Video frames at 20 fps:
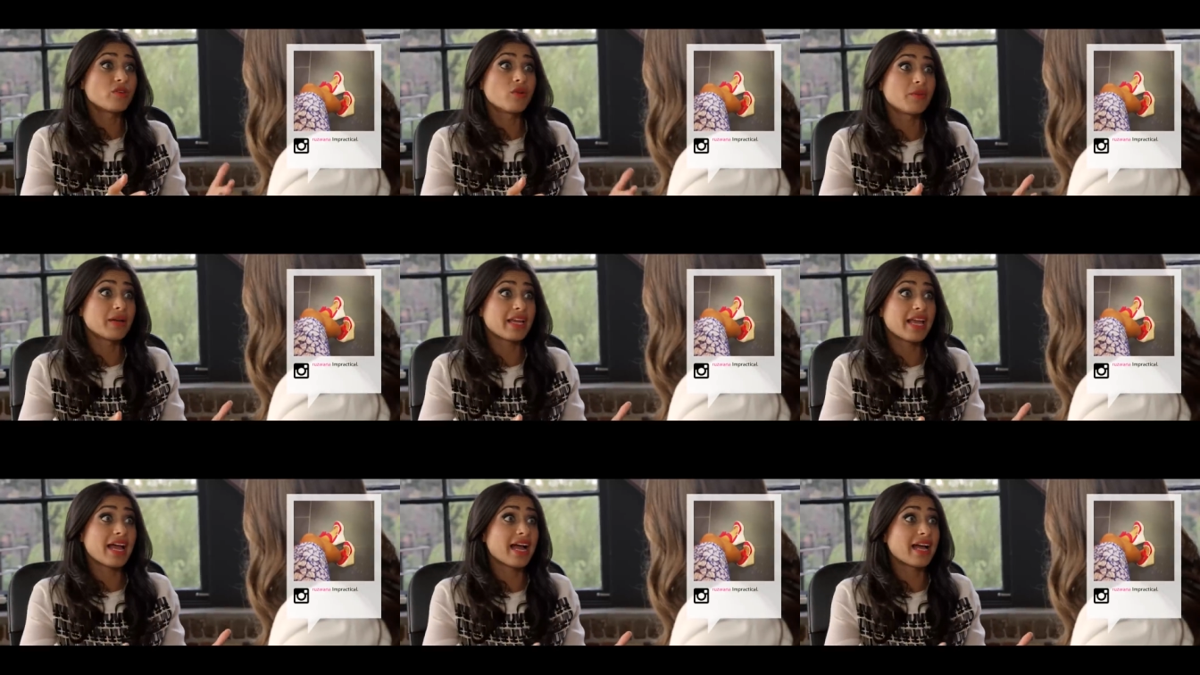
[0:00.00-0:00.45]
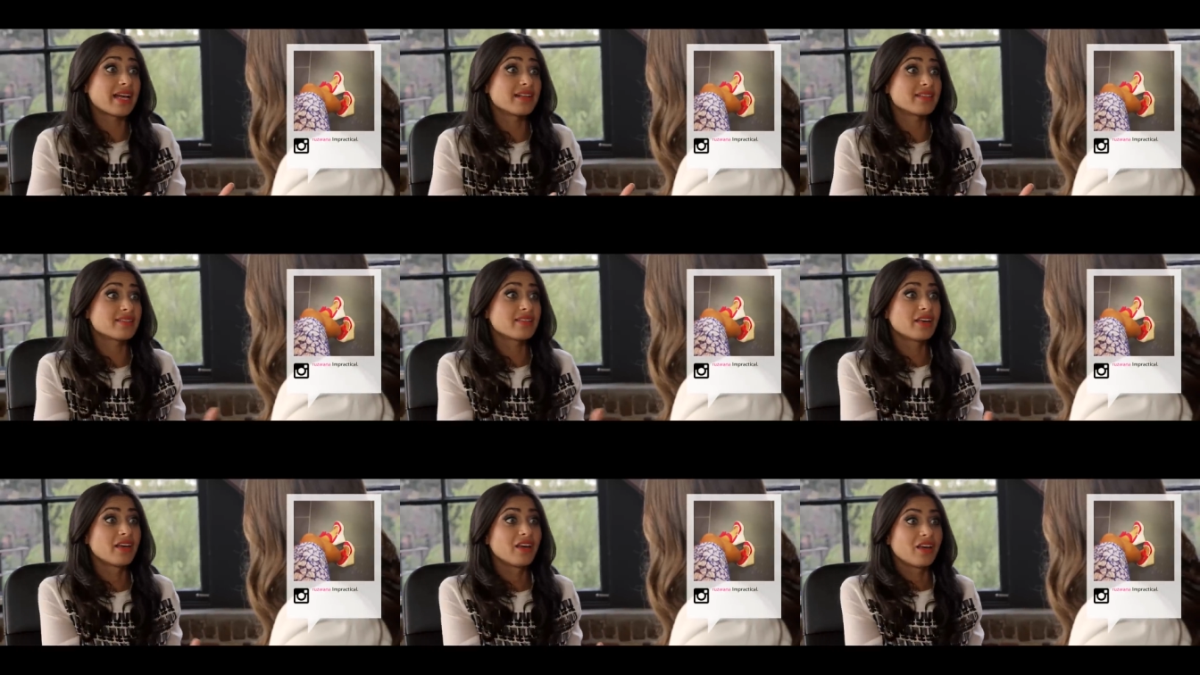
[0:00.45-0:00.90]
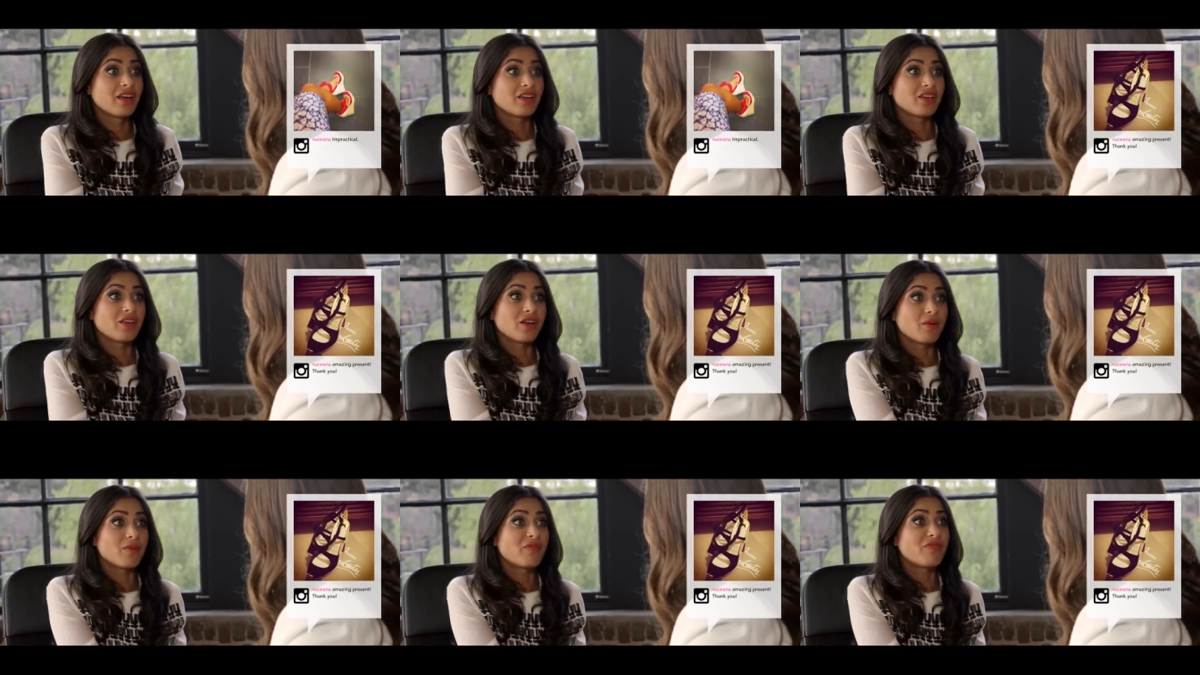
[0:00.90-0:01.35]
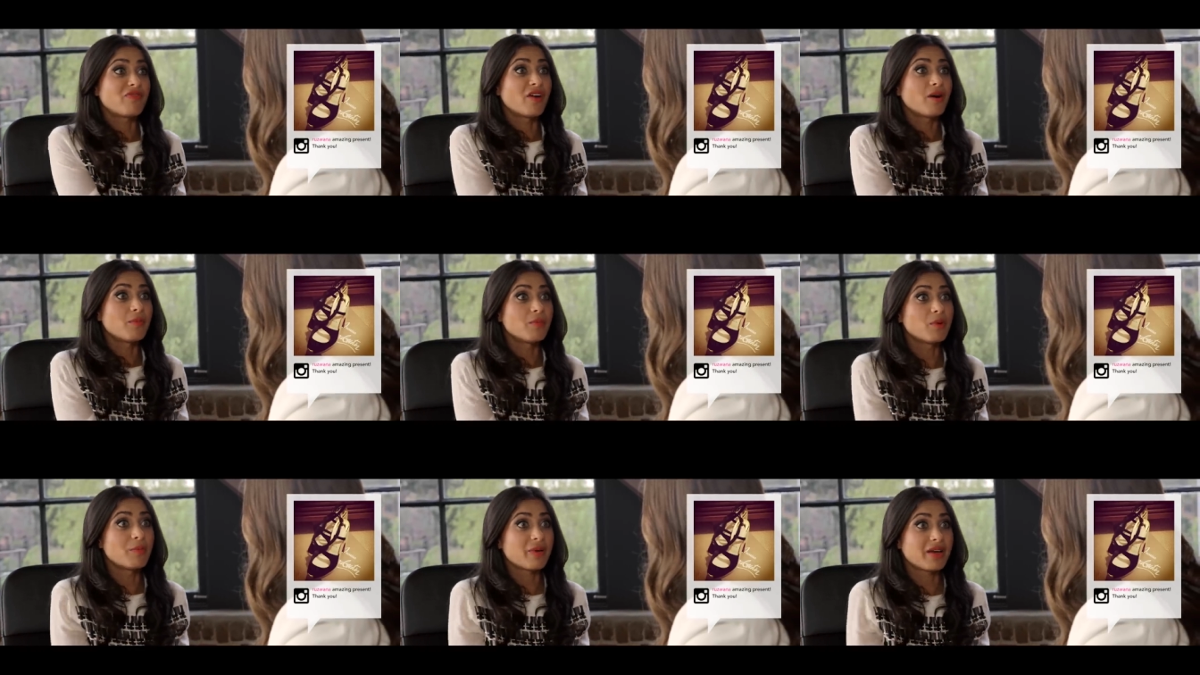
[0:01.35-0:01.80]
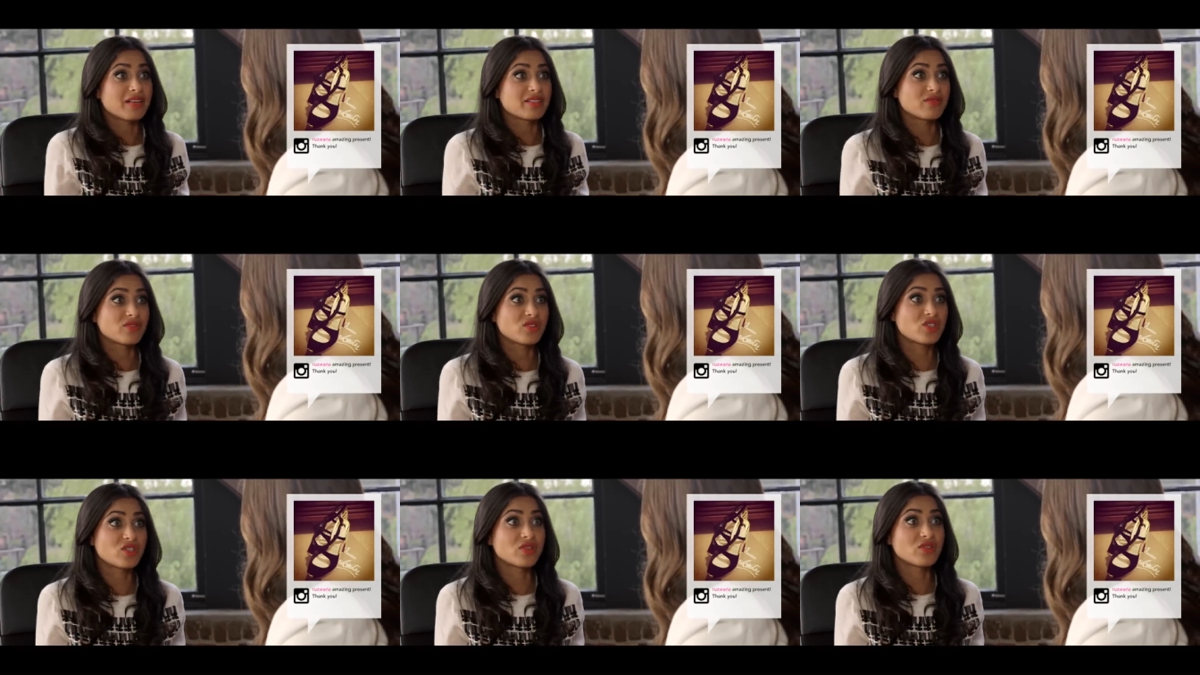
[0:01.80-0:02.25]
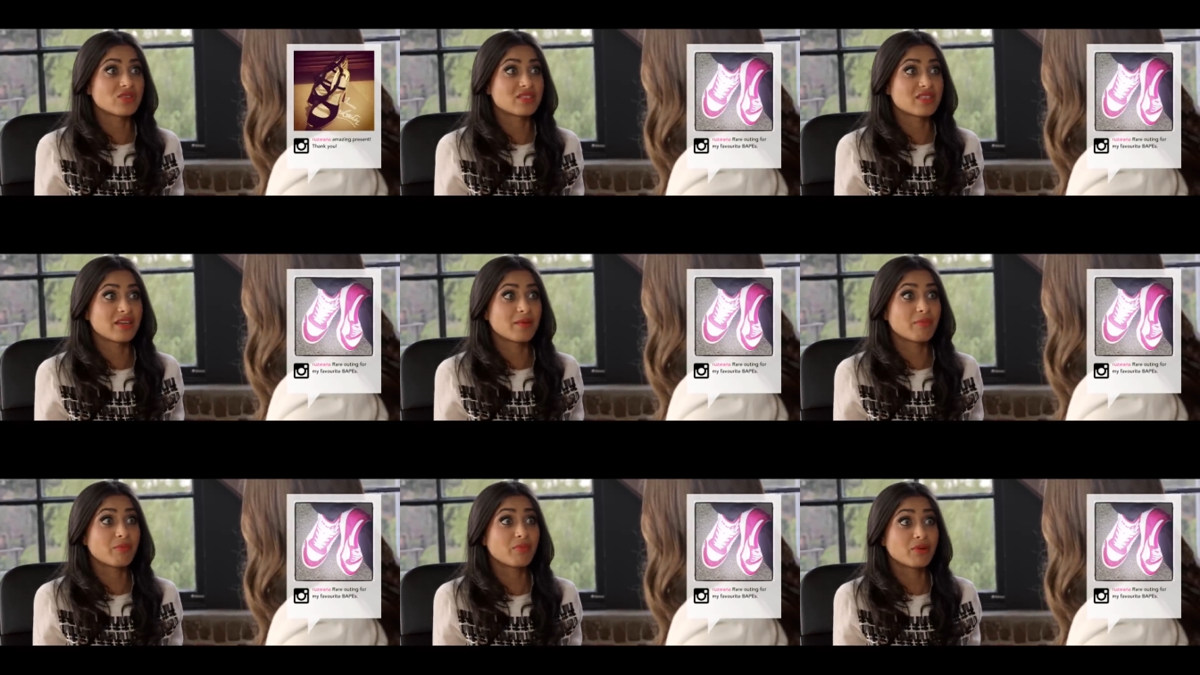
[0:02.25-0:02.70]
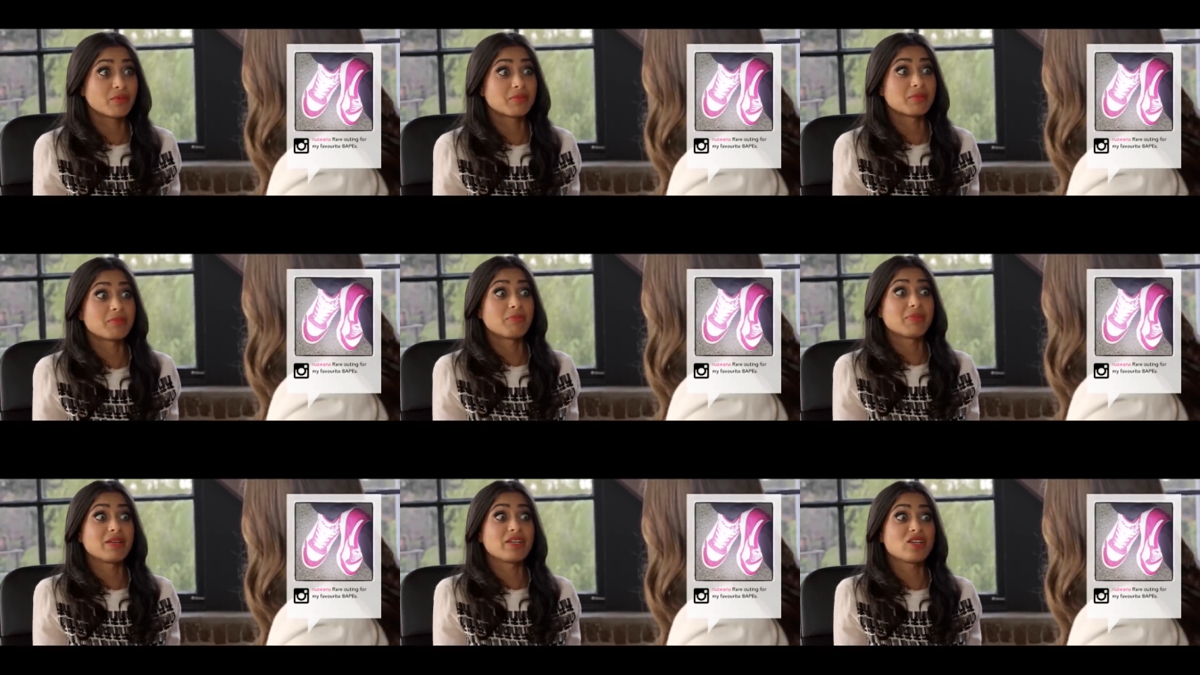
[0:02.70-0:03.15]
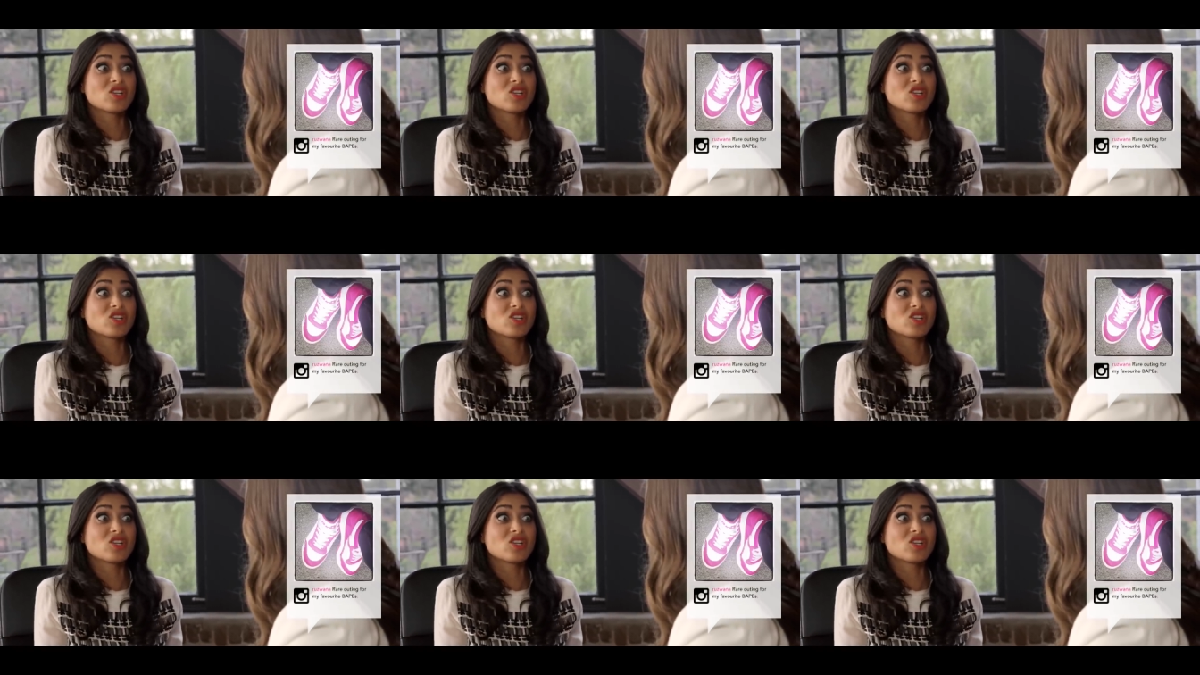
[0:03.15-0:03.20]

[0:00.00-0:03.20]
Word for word: normally has you know far more pairs of shoes than it probably